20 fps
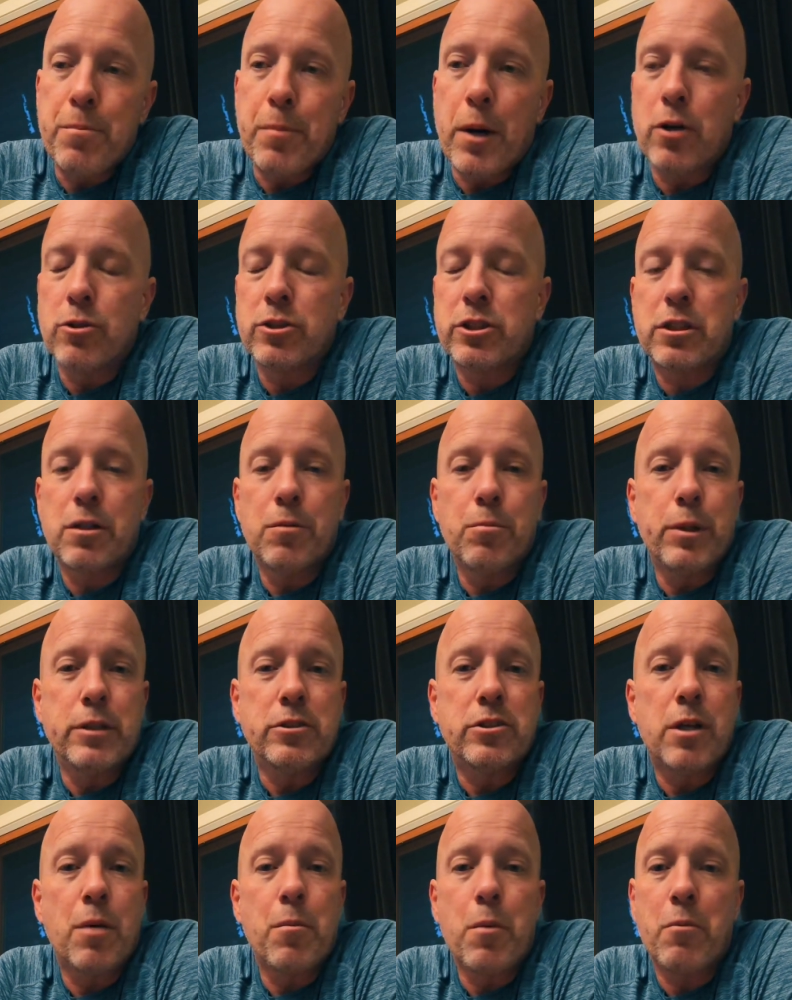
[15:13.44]
I repost
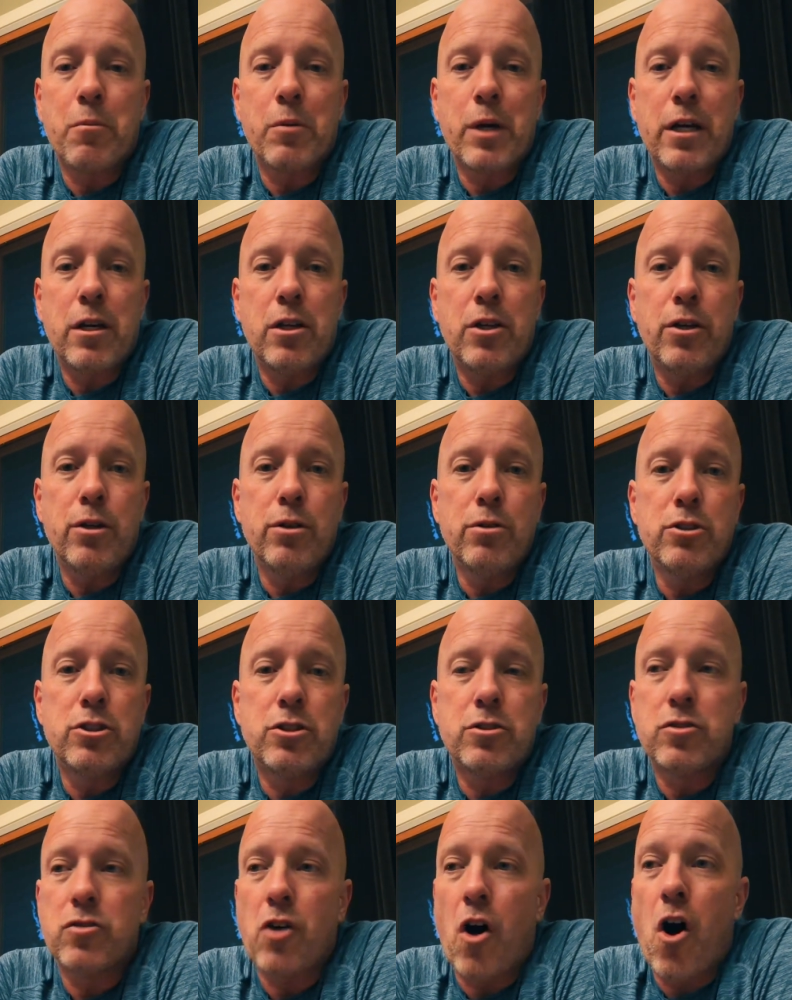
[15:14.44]
them, and some of them get
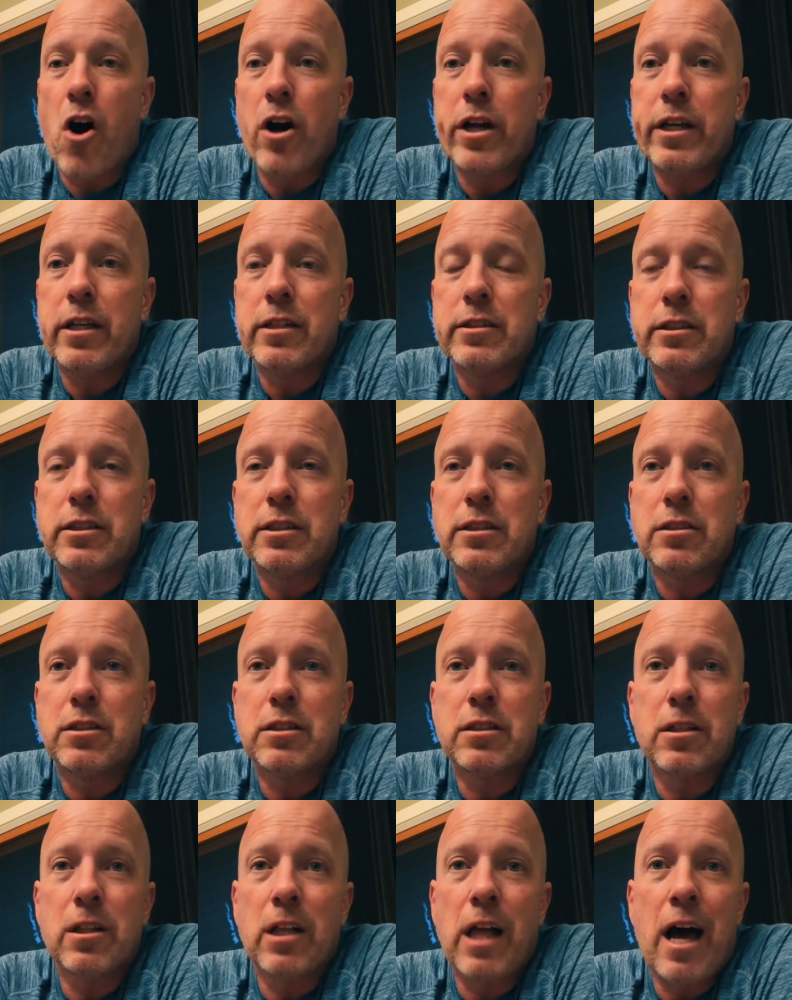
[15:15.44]
huge
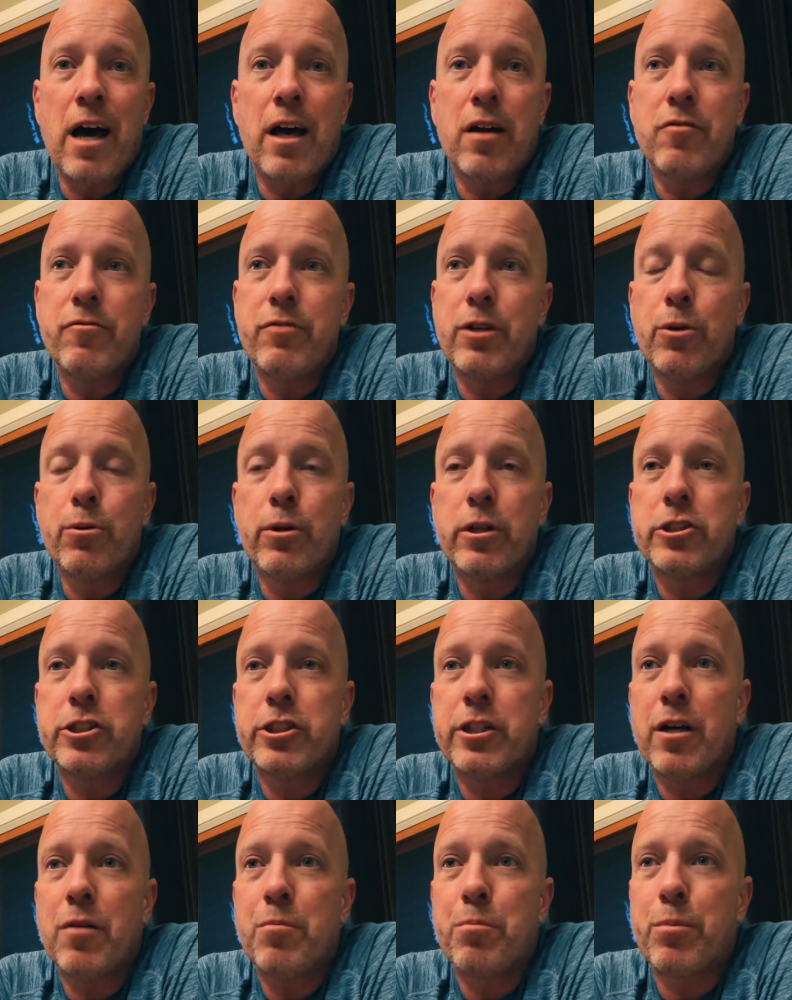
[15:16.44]
audiences and a lot of
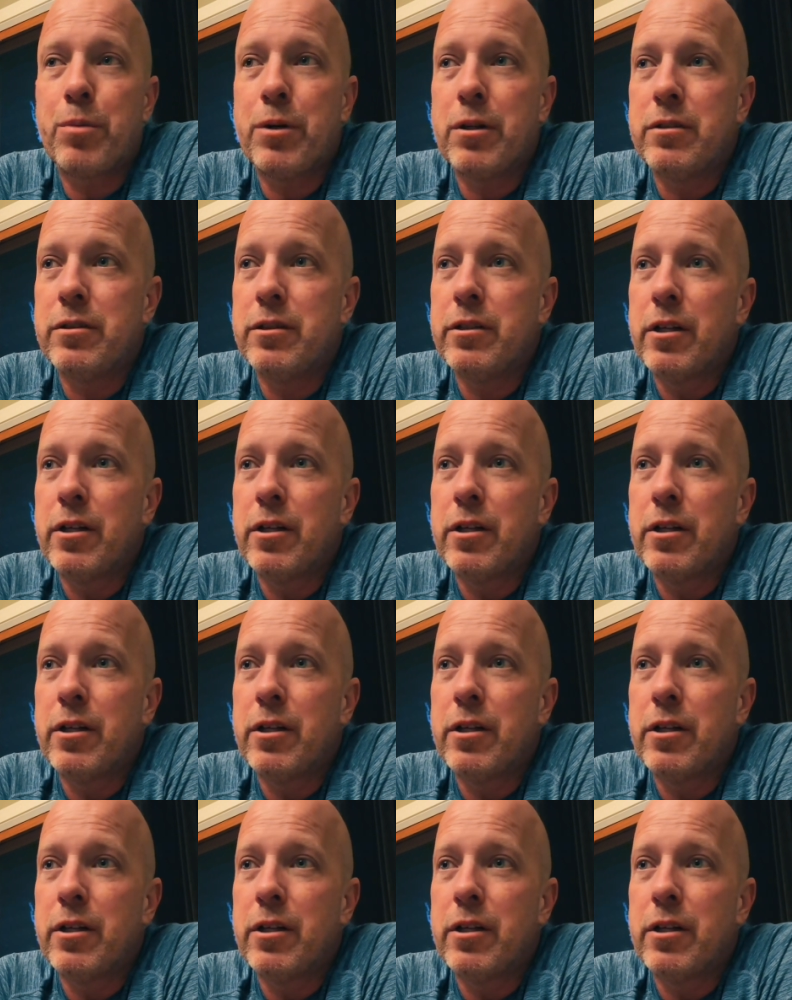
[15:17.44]
viewership.